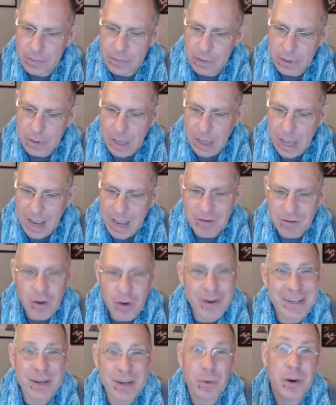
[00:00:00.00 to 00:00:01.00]
I have no
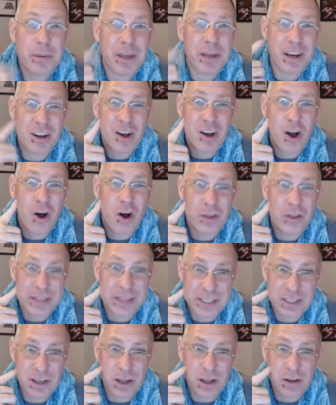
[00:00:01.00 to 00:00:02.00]
idea what I'm going to call these
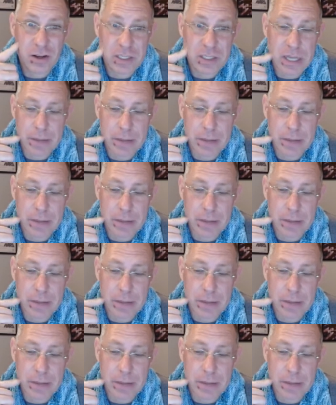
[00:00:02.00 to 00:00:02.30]
colors yet,